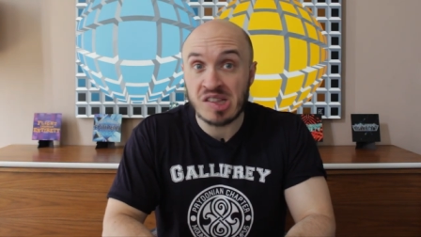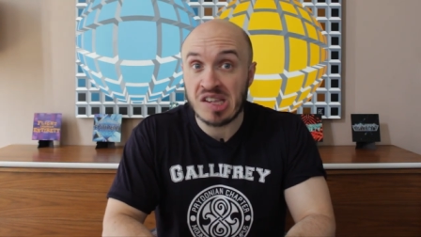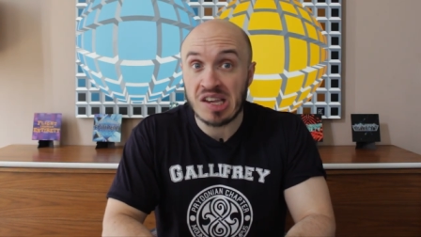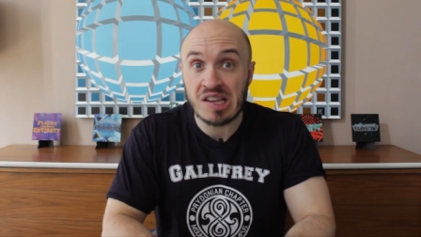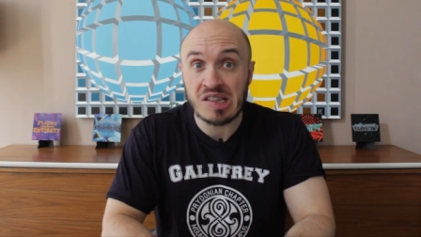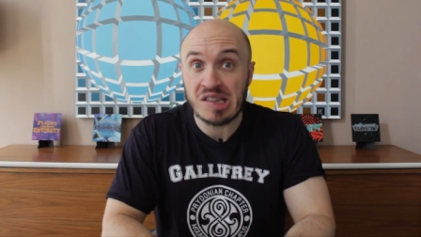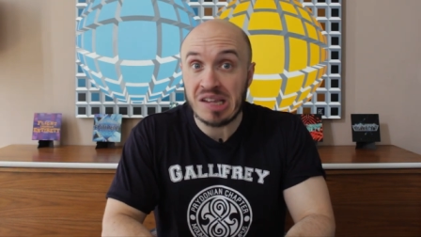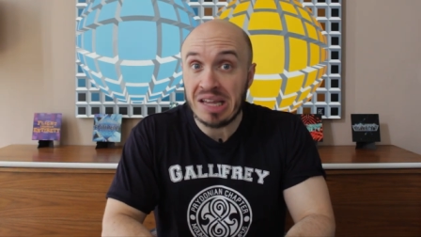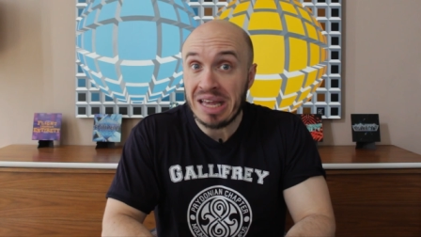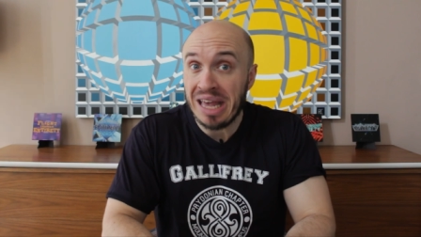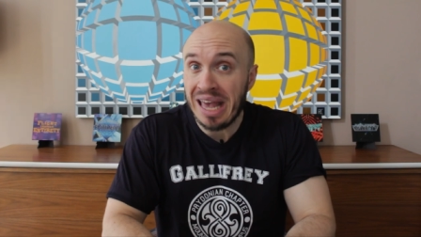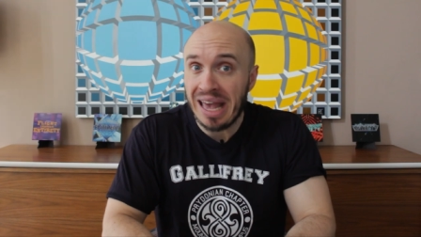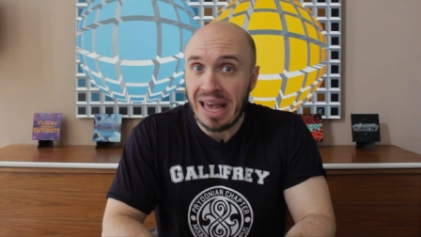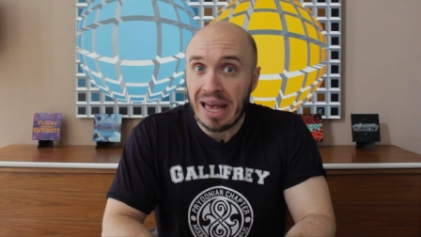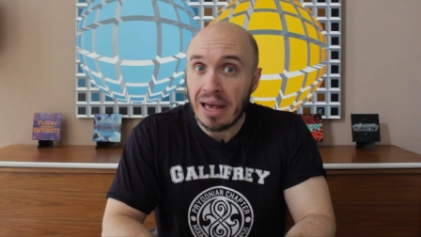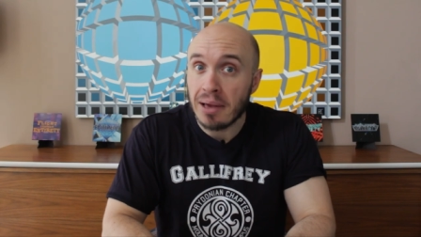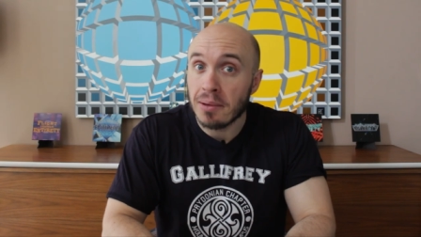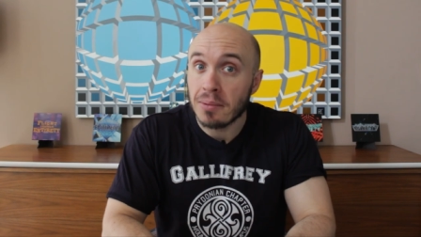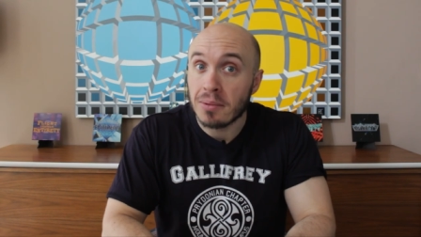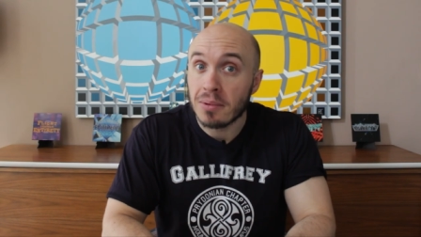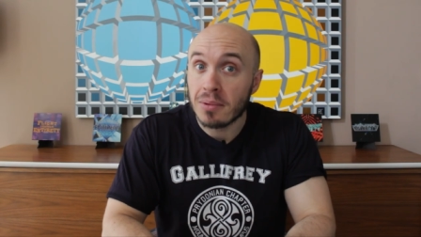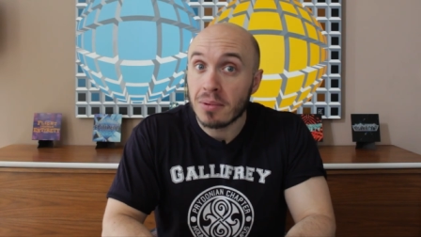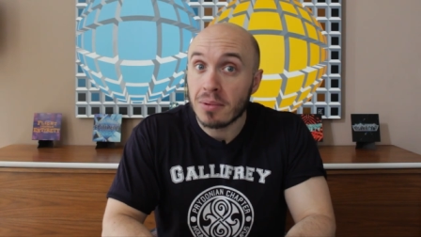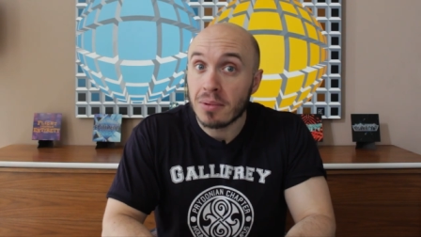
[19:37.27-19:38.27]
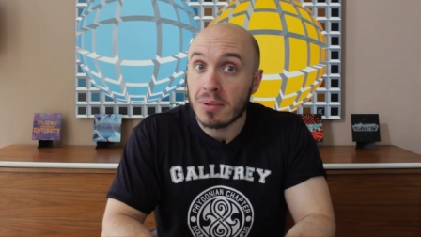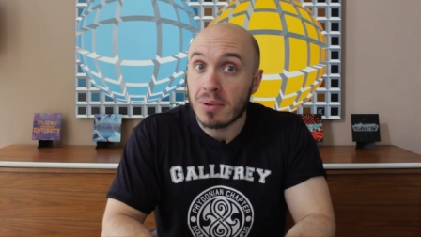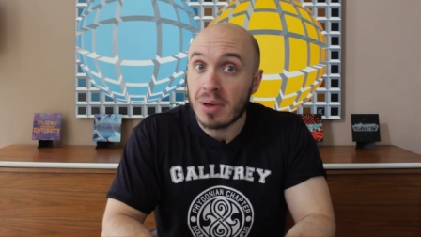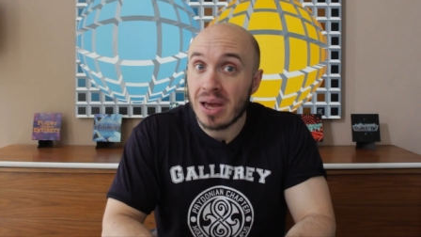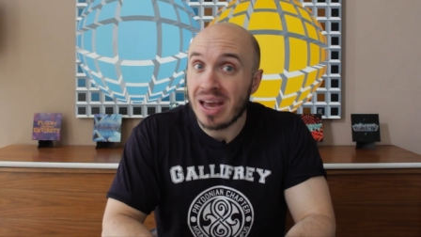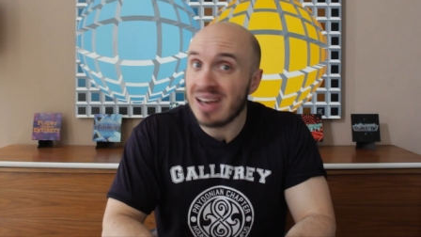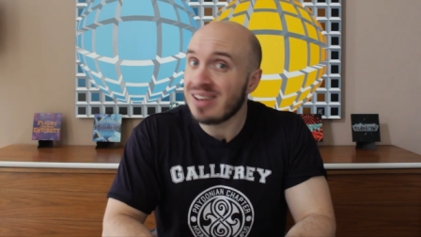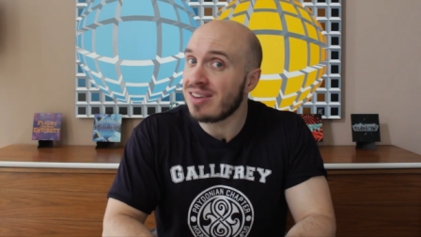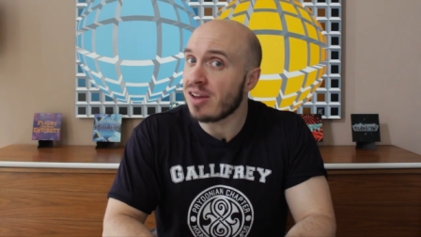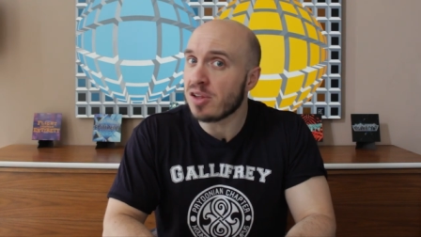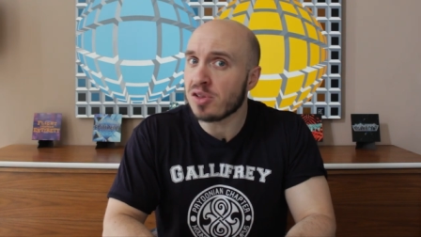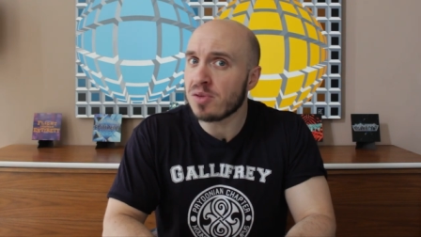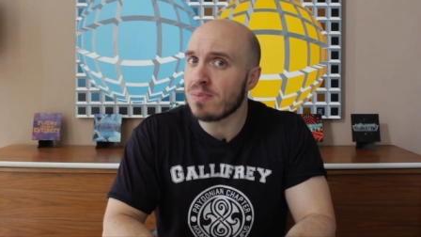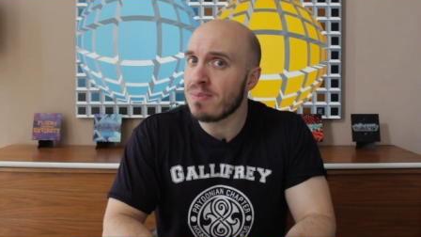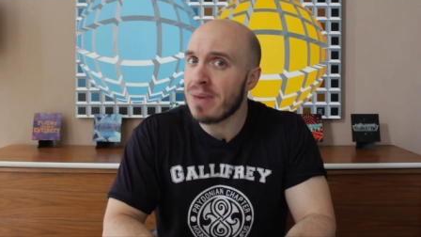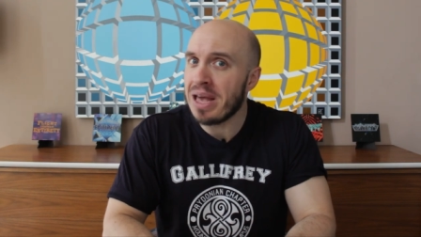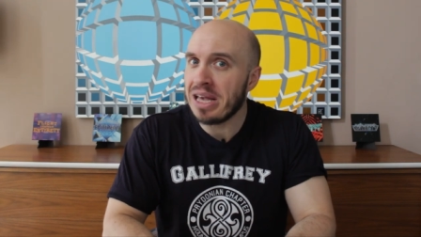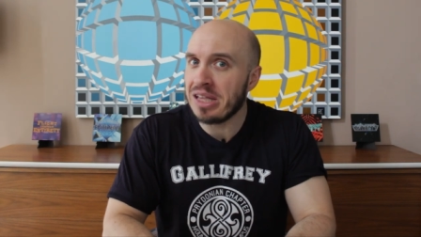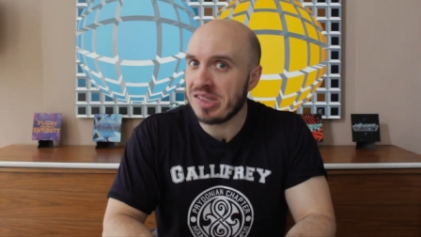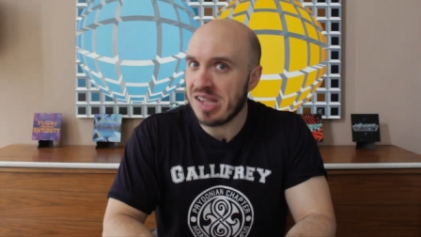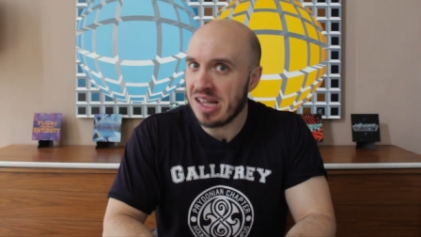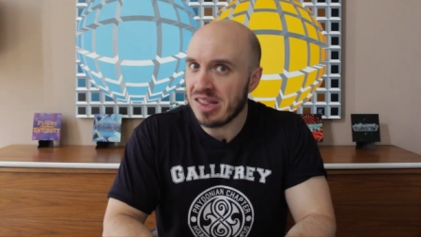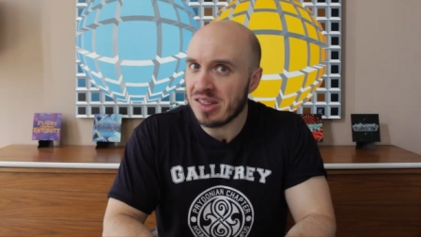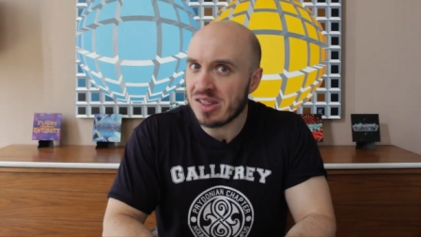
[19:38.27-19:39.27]
6 a year. It doesn't
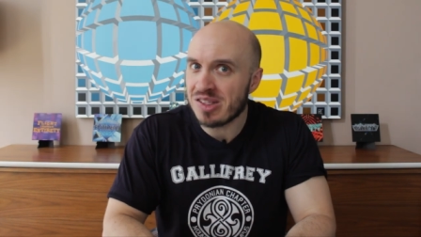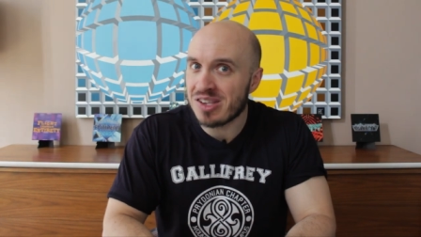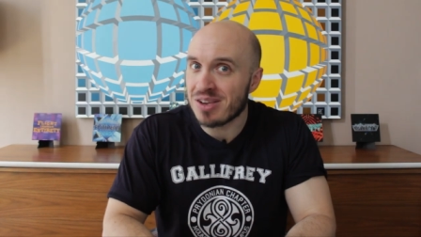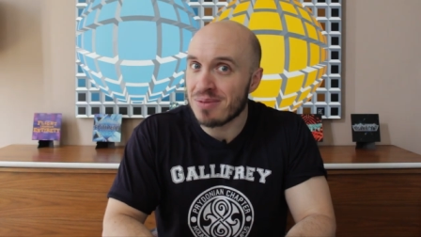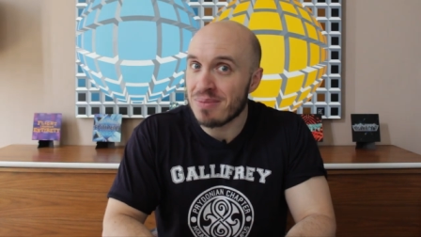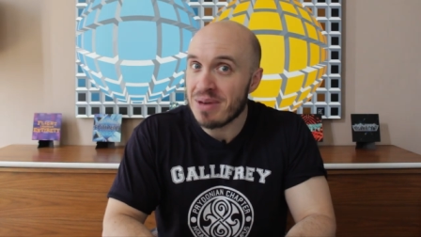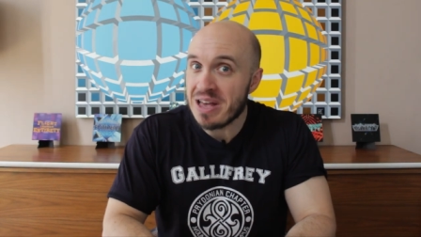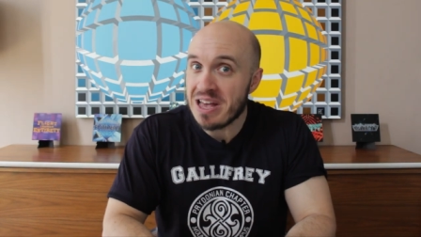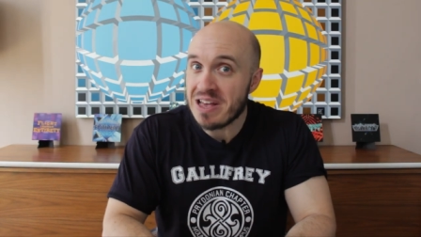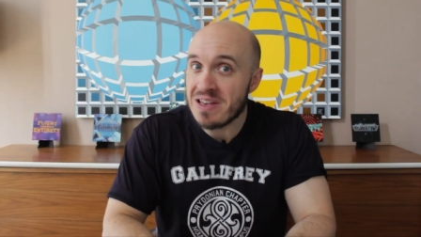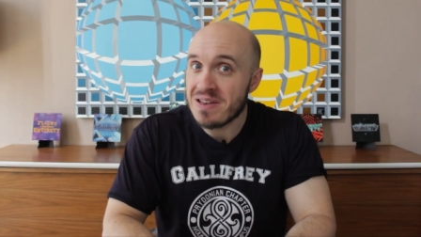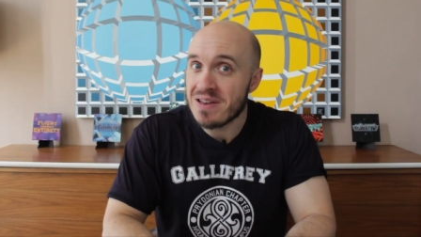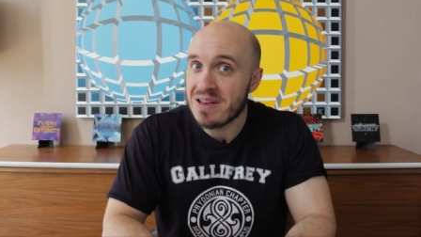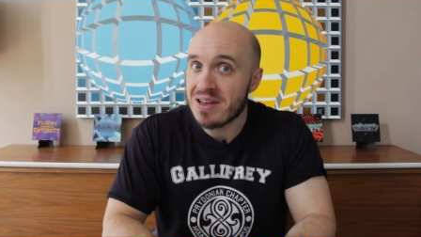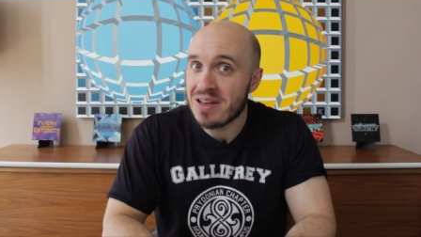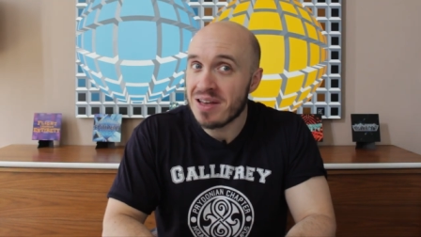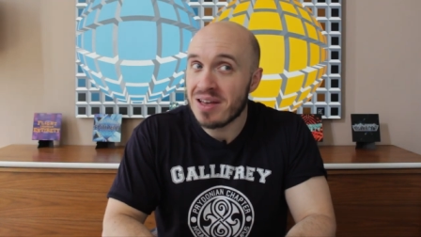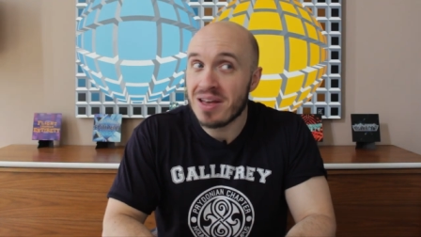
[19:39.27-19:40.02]
make sense to me.